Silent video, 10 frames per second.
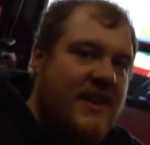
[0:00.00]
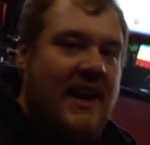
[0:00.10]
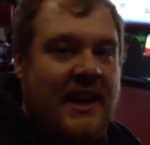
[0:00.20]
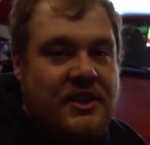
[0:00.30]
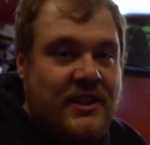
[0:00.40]
the
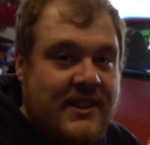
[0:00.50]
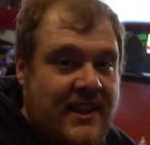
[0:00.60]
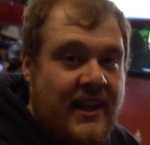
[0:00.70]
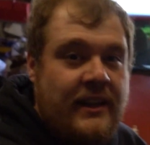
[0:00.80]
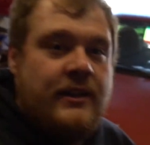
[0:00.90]
engine's
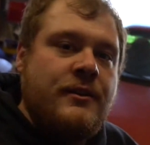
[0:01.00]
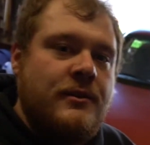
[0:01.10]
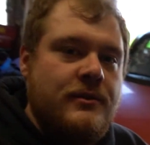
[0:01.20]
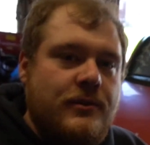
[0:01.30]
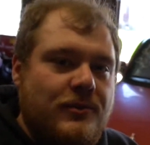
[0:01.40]
in,
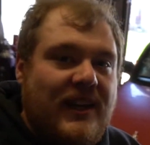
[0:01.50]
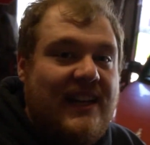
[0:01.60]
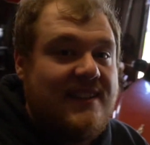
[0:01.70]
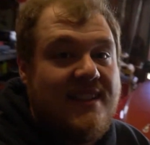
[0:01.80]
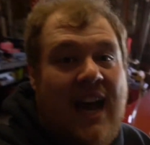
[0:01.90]
we
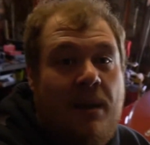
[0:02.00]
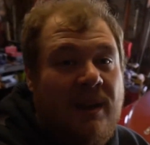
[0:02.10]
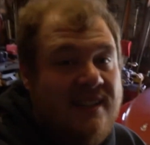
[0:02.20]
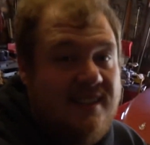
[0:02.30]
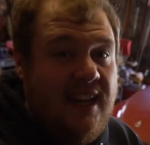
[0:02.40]
got the
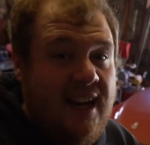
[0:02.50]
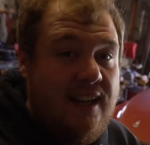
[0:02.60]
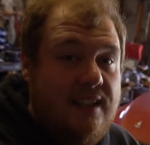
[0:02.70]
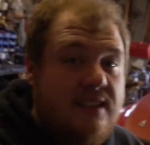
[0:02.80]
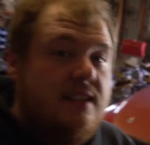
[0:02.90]
timing set.
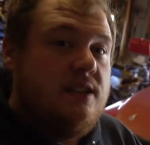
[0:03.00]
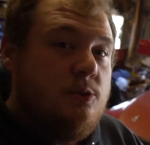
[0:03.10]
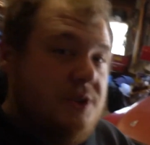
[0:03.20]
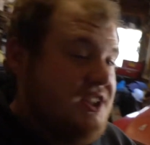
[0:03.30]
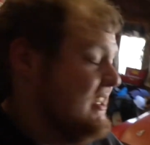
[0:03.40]

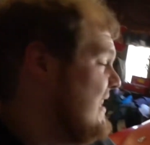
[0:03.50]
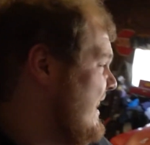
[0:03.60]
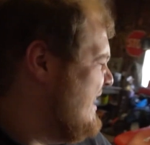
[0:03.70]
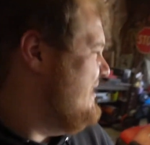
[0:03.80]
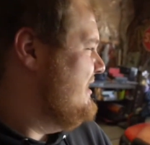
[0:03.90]
We just
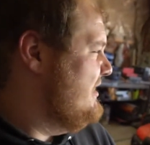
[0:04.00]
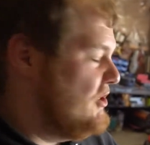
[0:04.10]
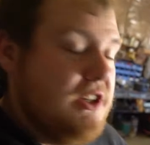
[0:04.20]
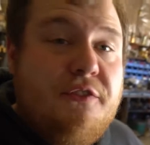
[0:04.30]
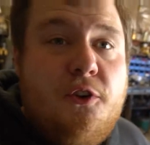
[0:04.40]

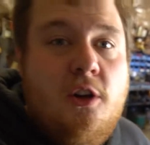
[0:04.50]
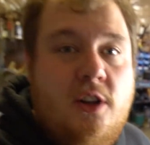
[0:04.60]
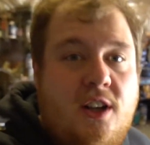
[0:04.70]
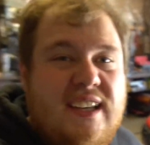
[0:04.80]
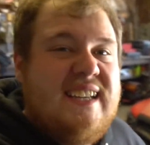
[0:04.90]
took it for a
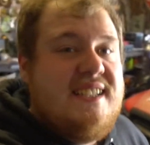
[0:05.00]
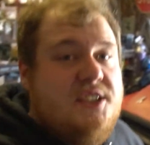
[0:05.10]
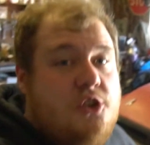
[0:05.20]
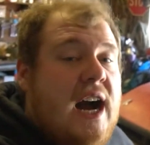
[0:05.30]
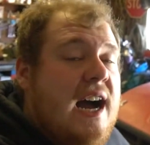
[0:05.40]
little easy
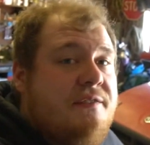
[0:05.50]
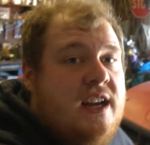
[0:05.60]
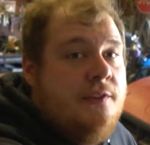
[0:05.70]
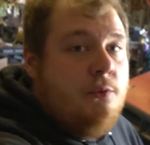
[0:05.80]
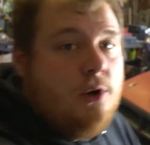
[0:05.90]
drive
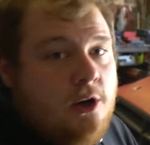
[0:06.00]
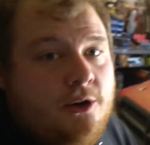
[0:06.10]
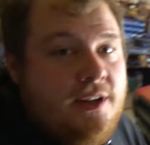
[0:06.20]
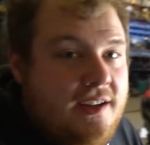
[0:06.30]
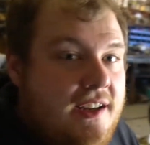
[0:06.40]
down the
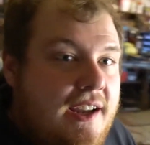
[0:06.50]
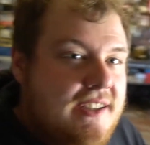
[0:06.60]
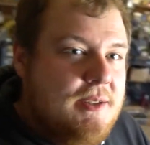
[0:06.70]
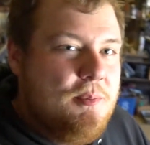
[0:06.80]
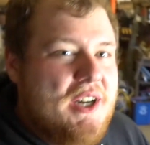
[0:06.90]
road,
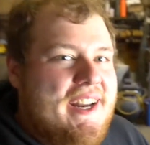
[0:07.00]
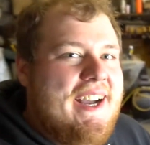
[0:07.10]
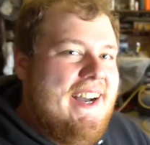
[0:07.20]
but